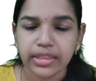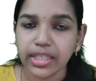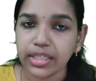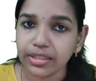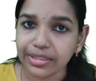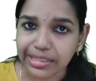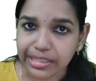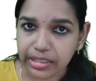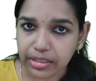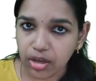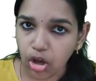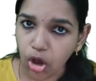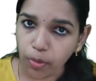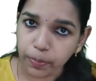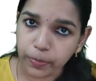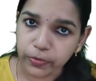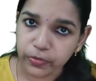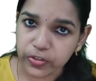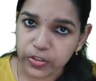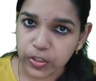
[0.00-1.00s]
Then
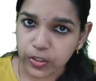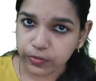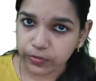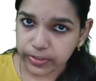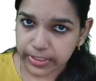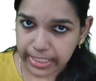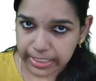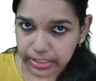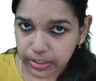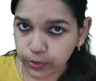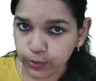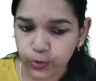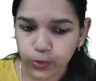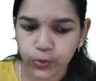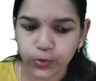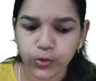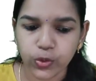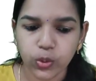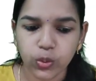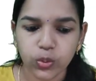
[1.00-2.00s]
opposite of that is
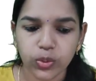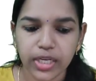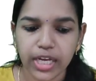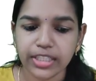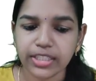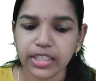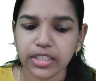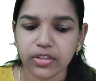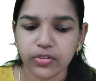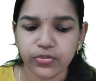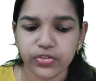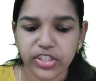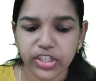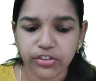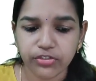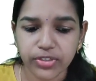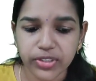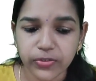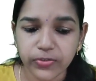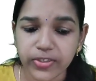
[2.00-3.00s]
sthula, that is
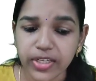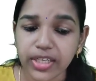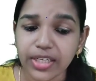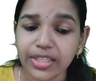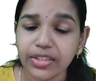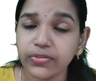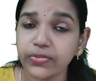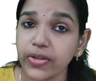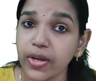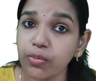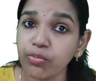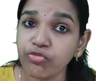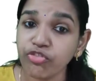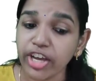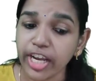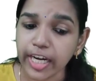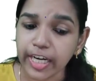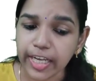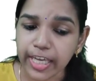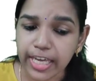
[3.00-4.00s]
dravyasya
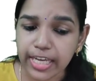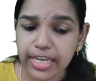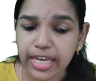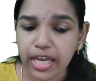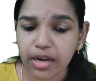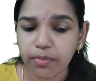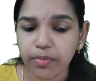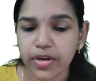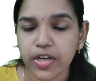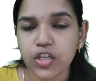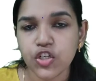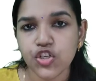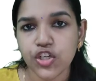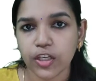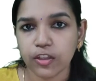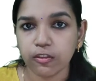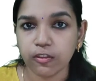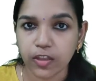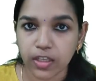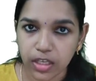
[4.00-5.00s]
Samvarane karmani
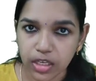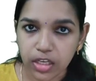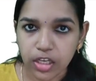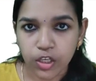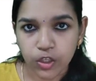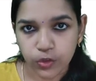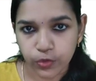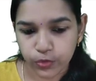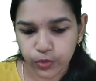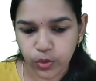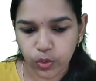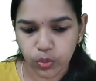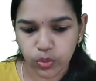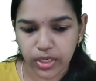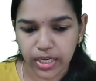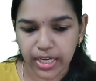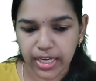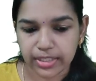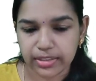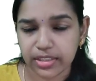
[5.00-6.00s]
shakti
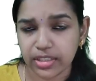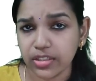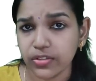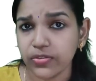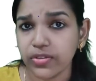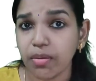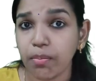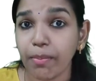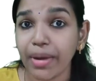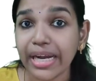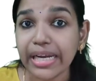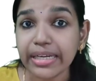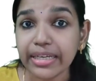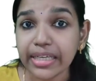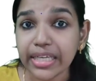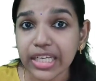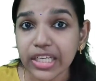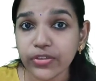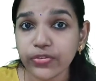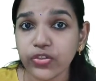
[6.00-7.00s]
sthula. That is the
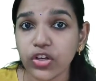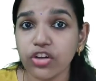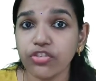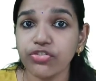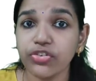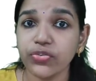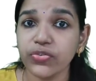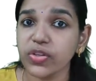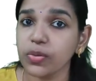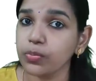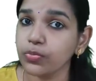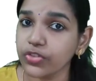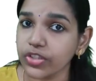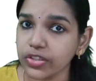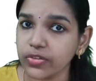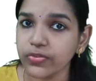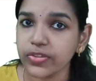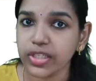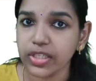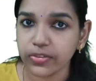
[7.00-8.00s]
bulkiness of a
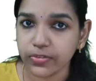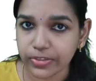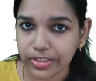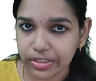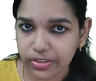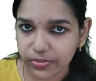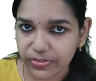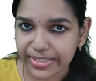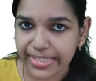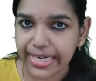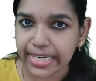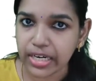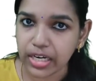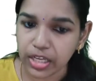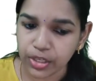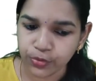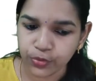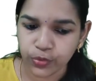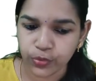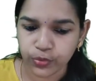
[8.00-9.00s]
substance is considered
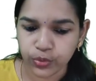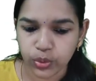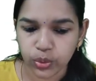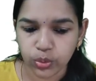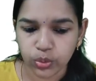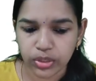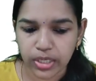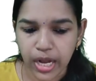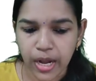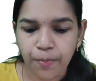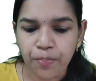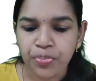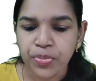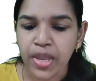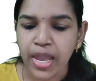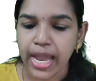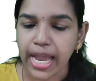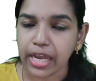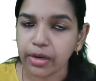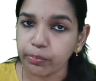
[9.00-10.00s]
as sthula.
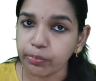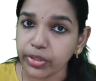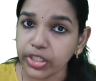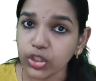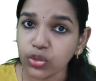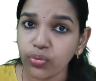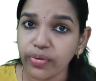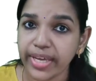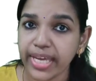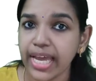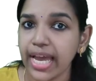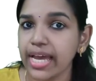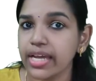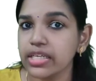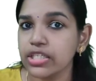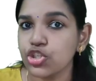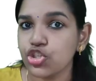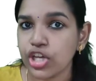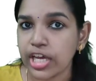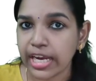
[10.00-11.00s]
And prithvi
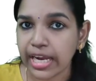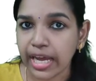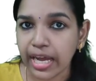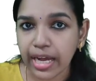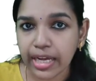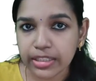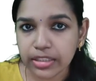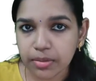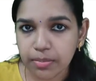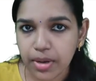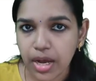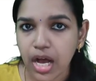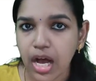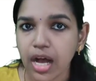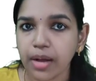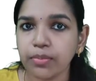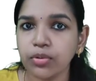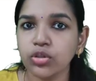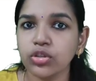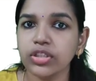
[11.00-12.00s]
and jala are the
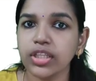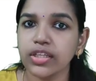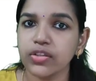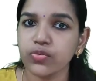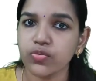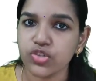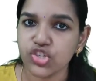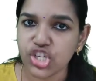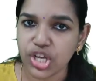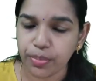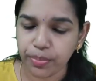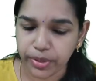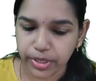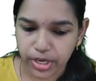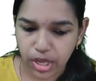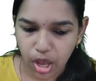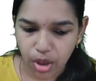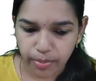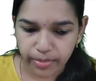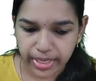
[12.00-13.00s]
mahabhutas which are
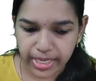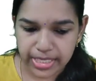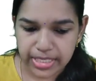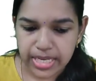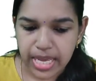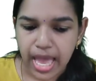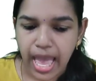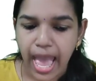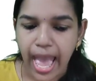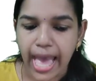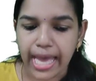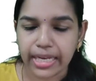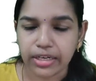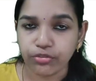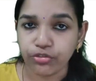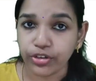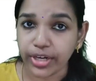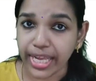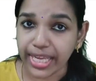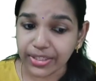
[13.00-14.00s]
predominant.
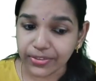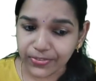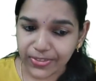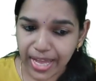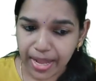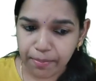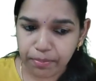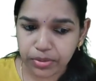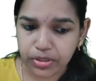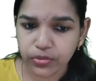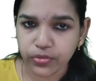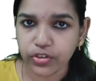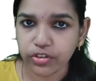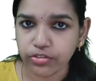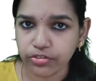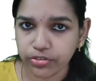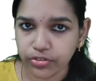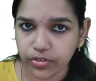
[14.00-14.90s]
And for examples of